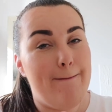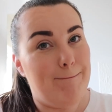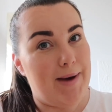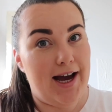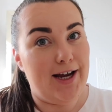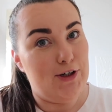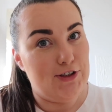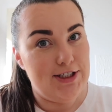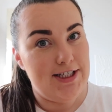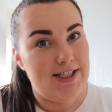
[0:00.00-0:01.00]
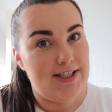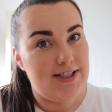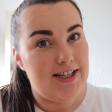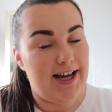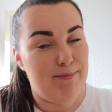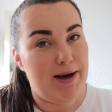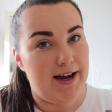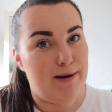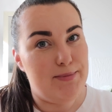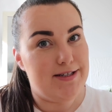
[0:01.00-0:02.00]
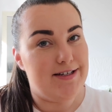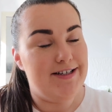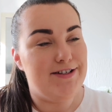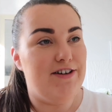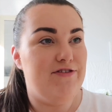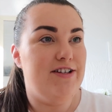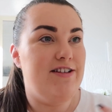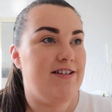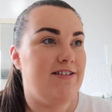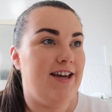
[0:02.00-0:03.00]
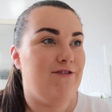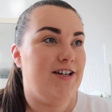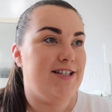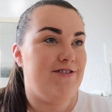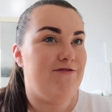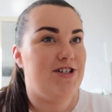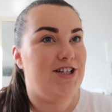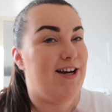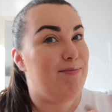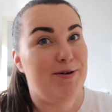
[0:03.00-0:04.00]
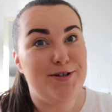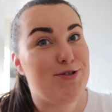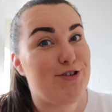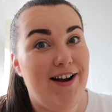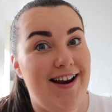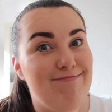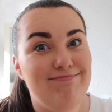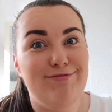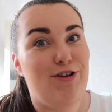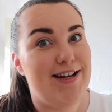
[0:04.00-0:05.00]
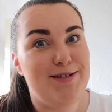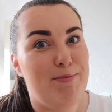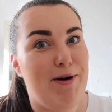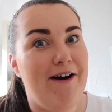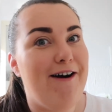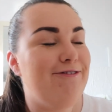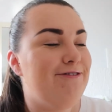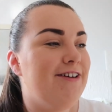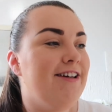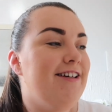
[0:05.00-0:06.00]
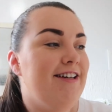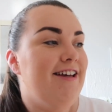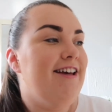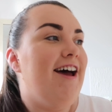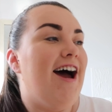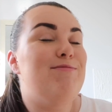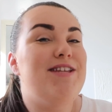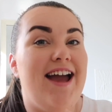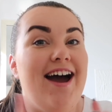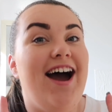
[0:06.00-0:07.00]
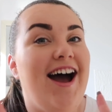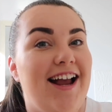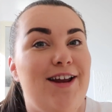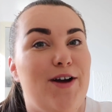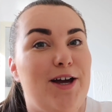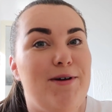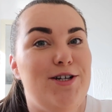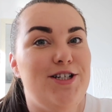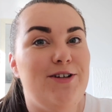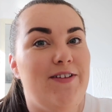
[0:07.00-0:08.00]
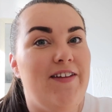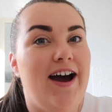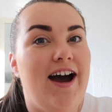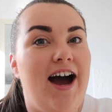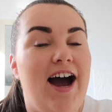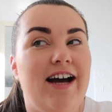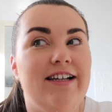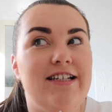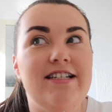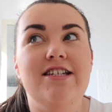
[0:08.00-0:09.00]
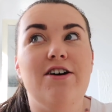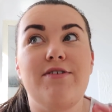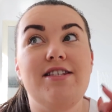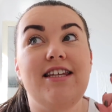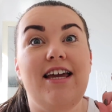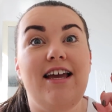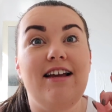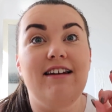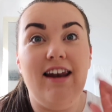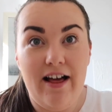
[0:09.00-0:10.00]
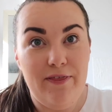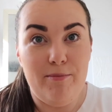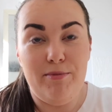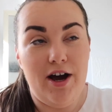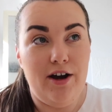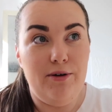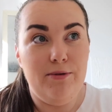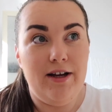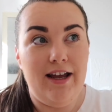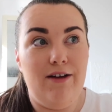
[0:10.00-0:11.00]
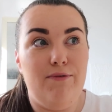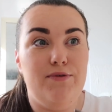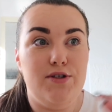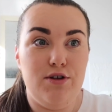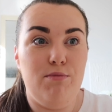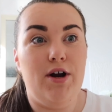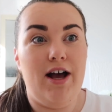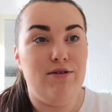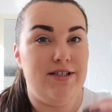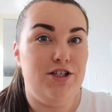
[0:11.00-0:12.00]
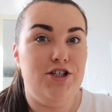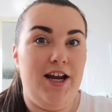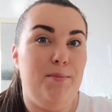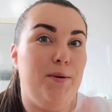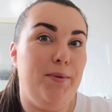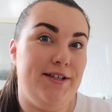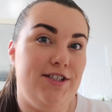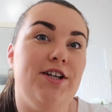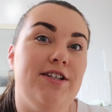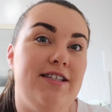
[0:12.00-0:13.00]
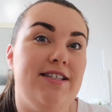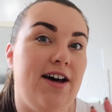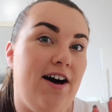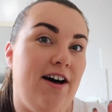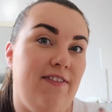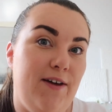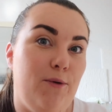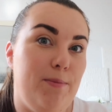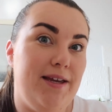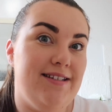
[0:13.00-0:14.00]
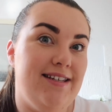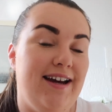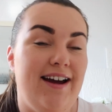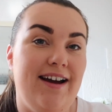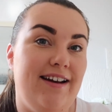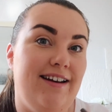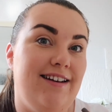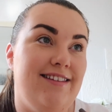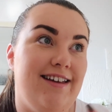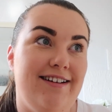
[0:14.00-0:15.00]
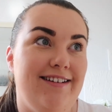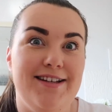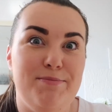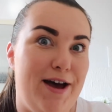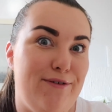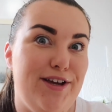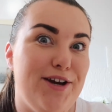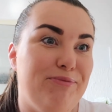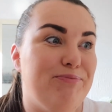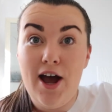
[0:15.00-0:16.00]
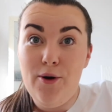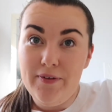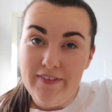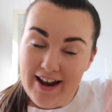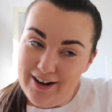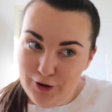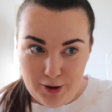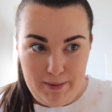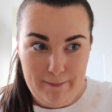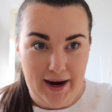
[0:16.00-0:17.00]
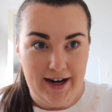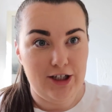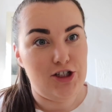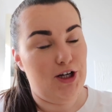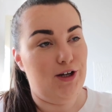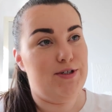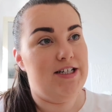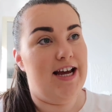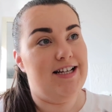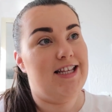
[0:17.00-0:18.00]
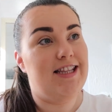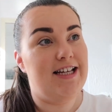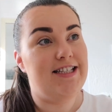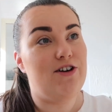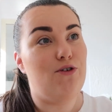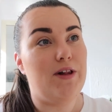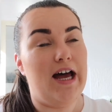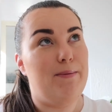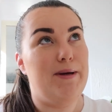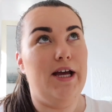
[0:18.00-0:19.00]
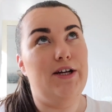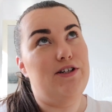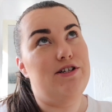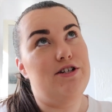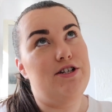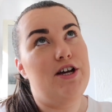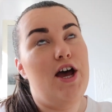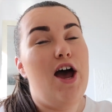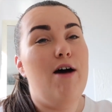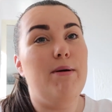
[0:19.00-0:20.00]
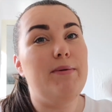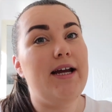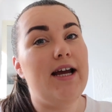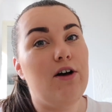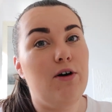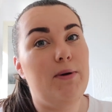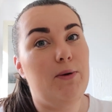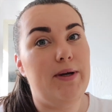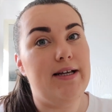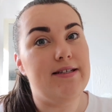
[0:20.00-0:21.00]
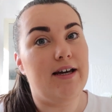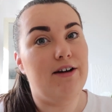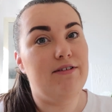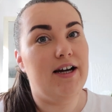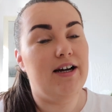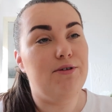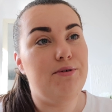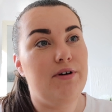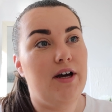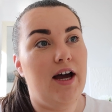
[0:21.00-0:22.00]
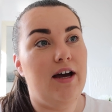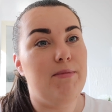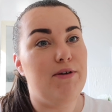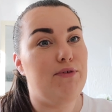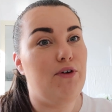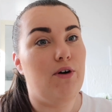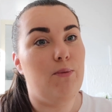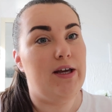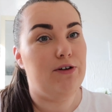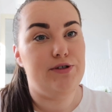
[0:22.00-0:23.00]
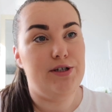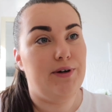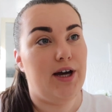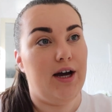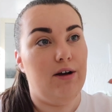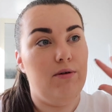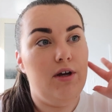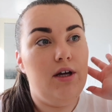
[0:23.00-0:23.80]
buy us, like buy our business offers and giving us it for cheaper, which is great to be part of. So yeah, highly recommend you doing that, and obviously let them know if someone else is cheaper, because chances are they will beat it, and then that's better for you. So then coming back to today, so this all happened probably a couple of weeks ago now, if not a week or 2 ago.